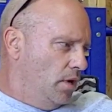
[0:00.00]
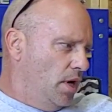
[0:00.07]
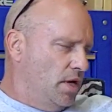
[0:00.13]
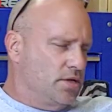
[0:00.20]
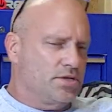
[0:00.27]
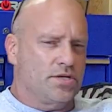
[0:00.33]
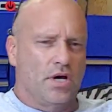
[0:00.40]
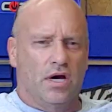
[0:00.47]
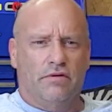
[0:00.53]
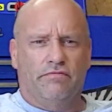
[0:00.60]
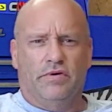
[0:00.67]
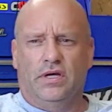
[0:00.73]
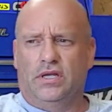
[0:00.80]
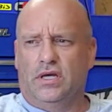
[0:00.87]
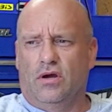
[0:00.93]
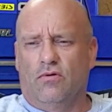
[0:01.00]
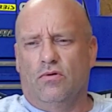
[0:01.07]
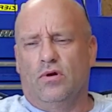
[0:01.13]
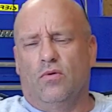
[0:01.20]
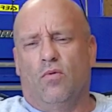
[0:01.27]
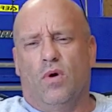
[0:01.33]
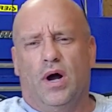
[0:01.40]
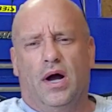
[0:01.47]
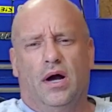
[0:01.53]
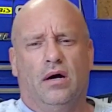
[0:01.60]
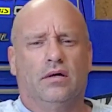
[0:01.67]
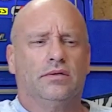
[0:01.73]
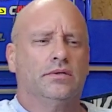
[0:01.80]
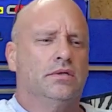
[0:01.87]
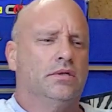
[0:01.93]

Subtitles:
Haven't shot a video in a while.